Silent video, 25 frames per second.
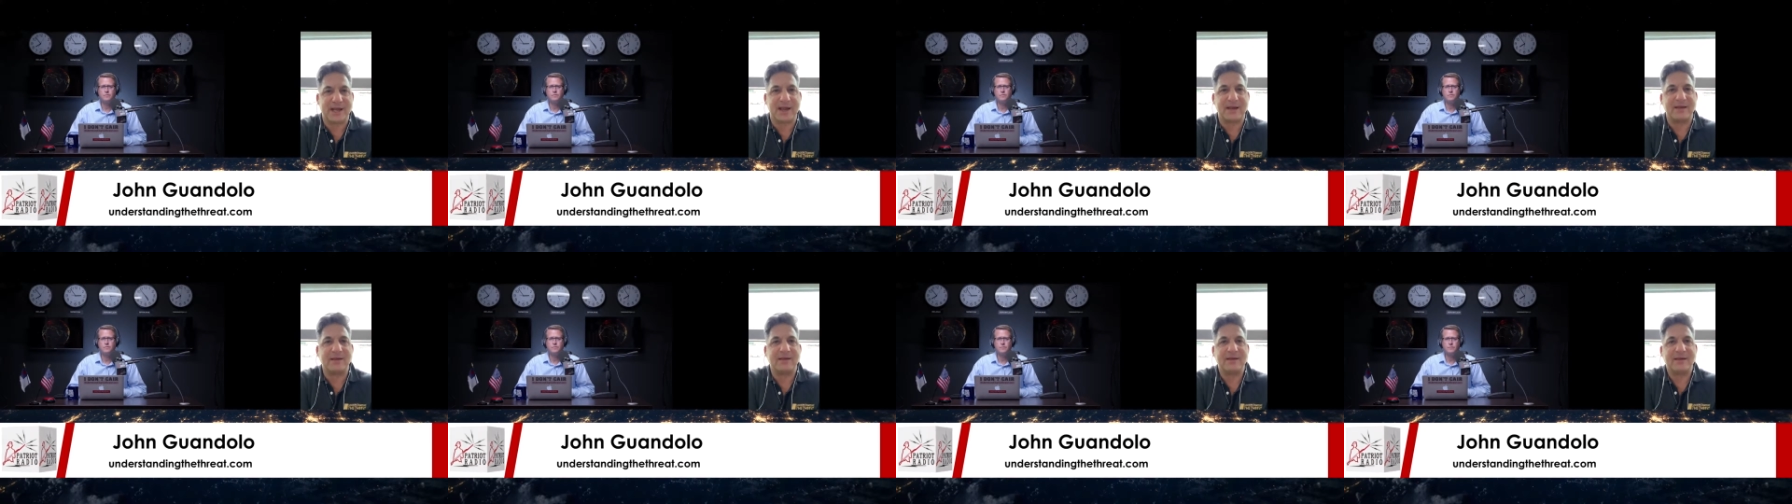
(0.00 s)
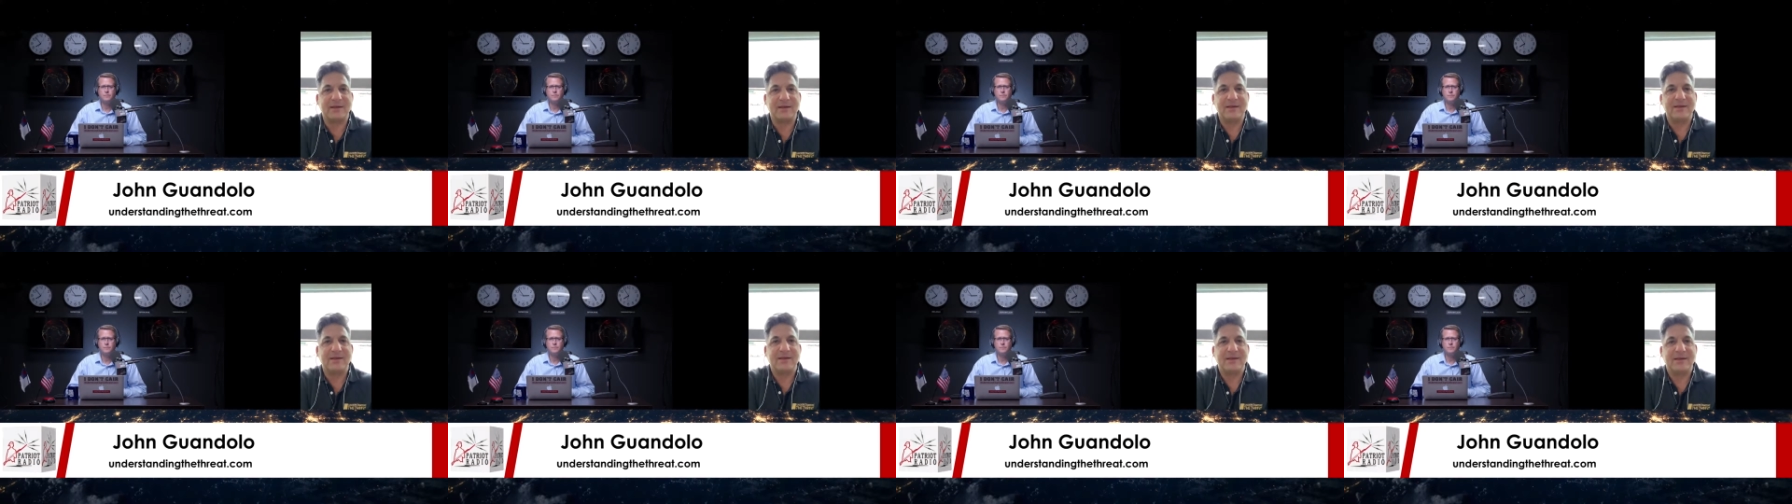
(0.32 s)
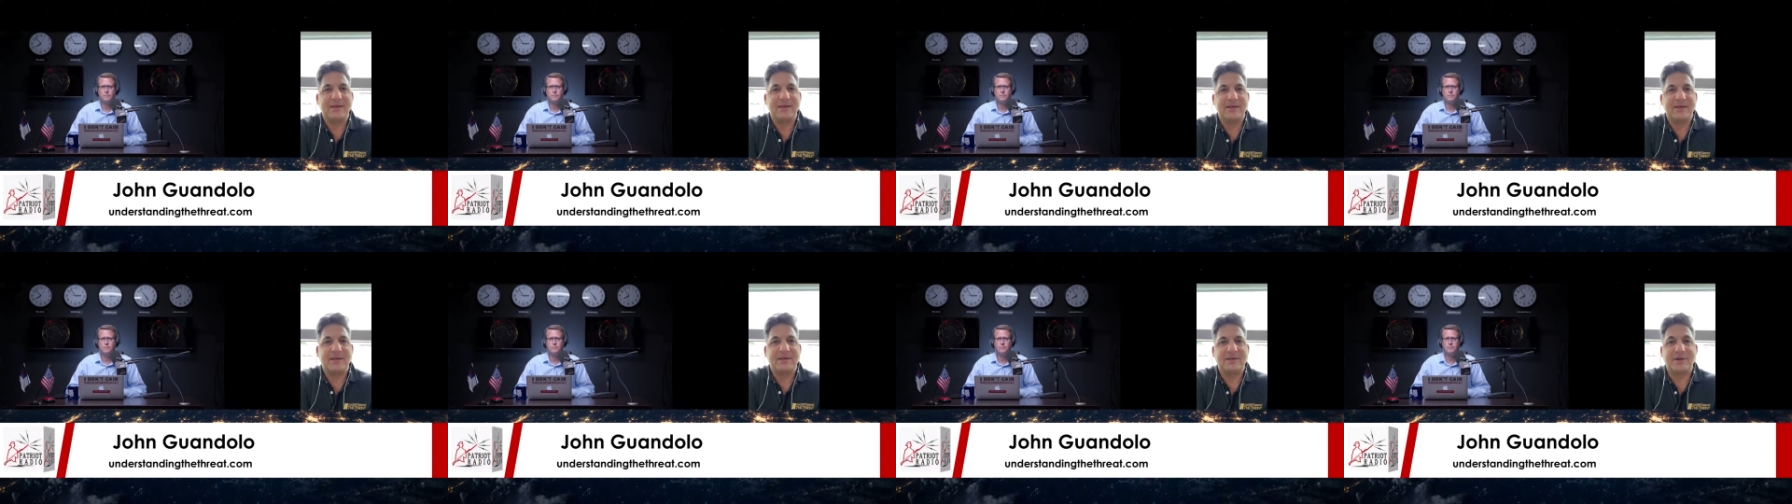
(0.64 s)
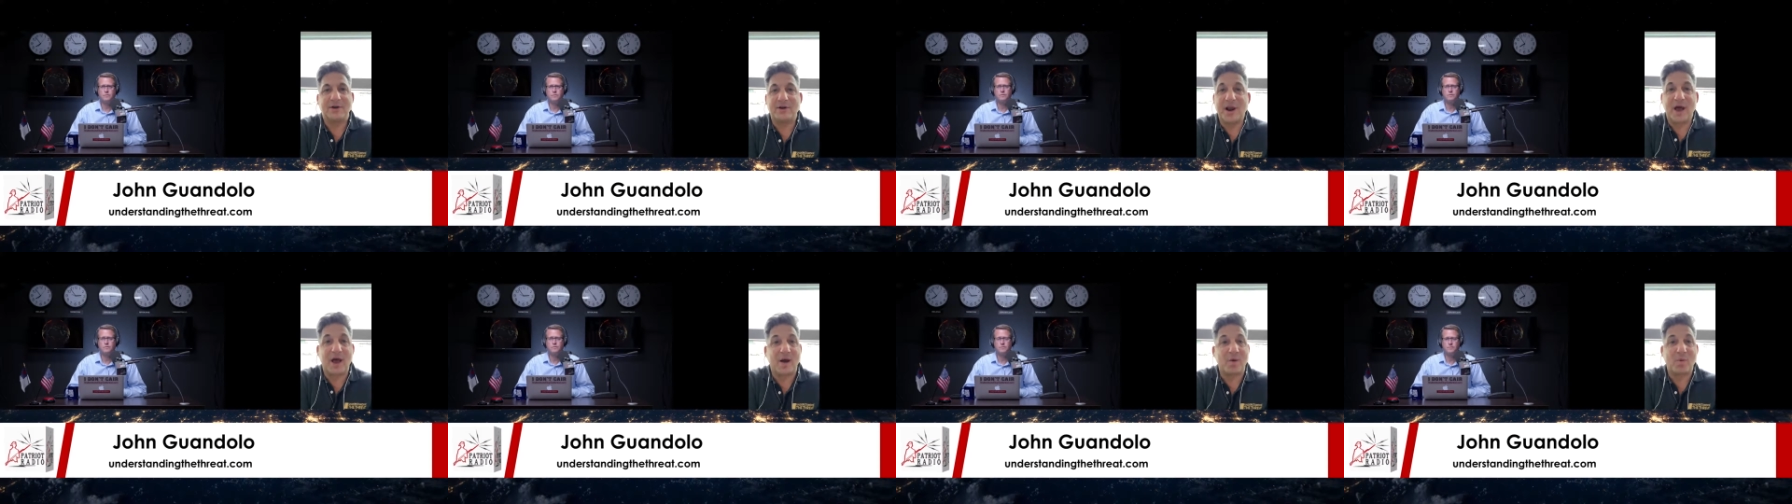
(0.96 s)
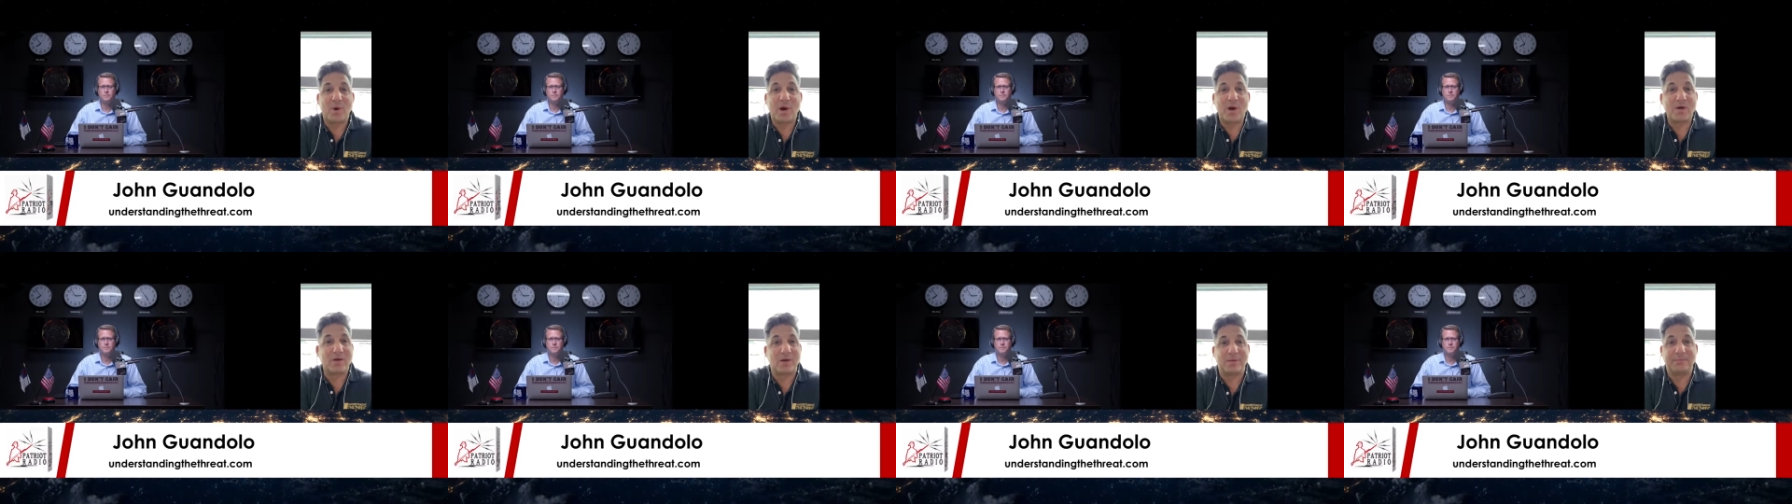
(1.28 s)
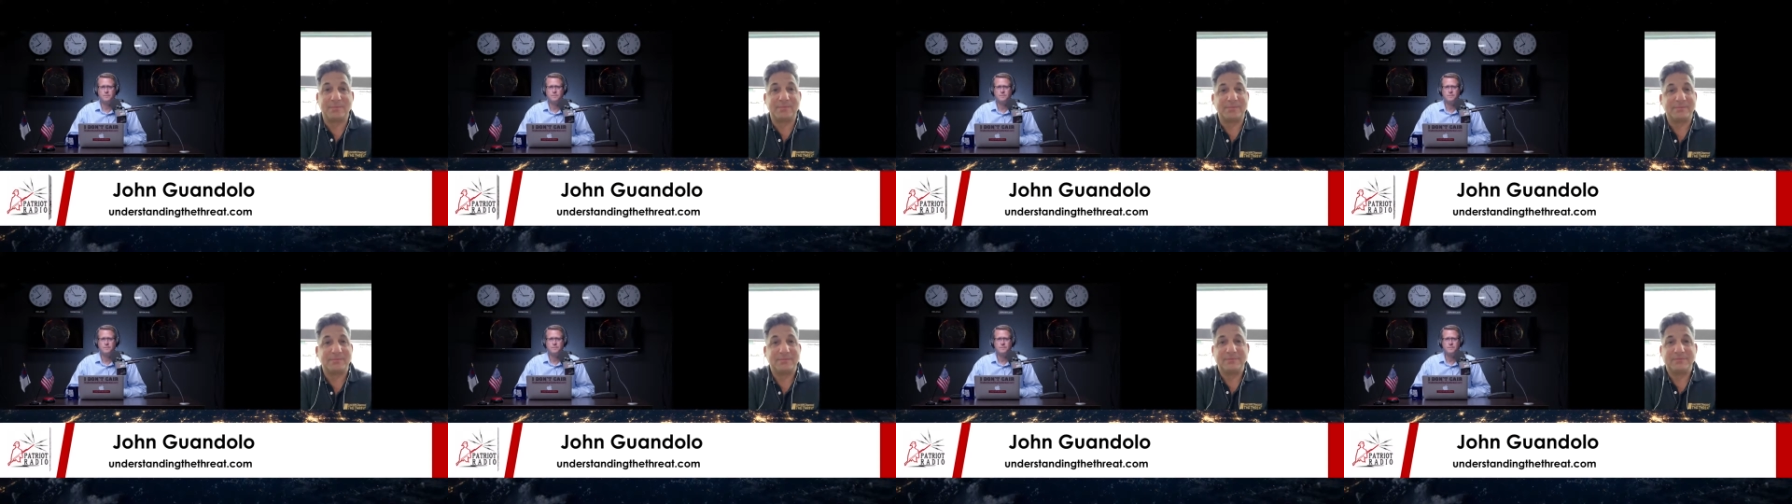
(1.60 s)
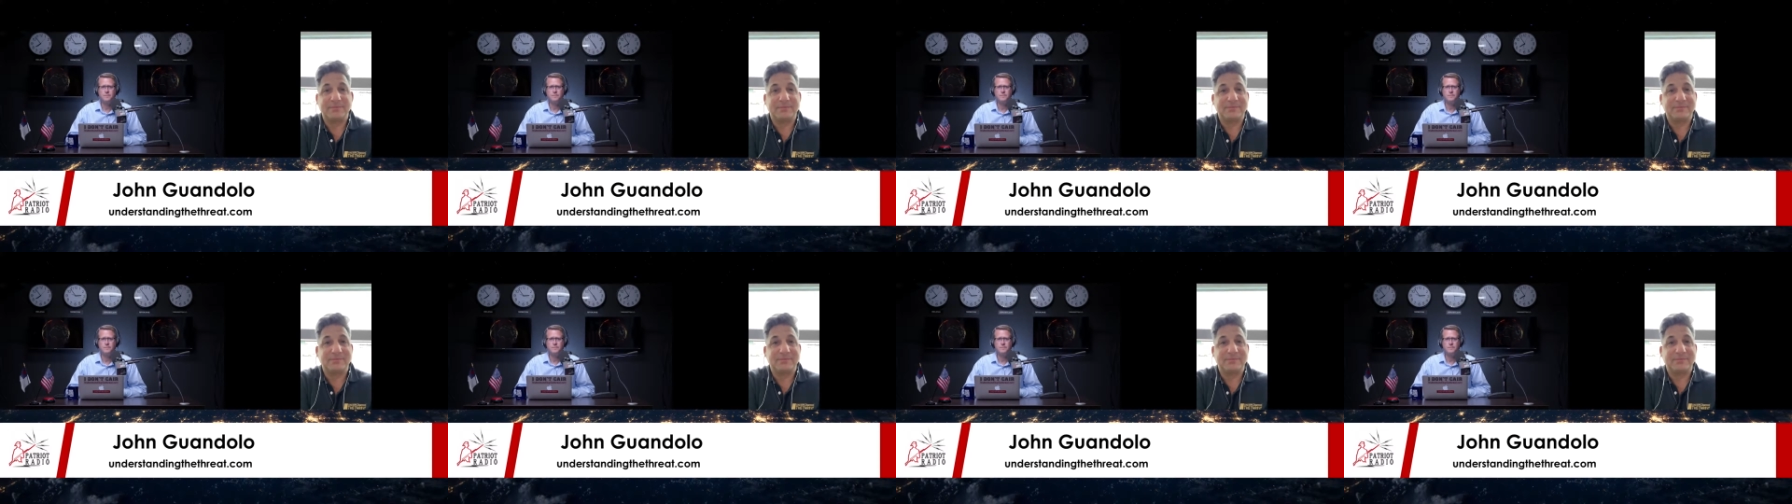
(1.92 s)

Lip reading: den. They're not welcome.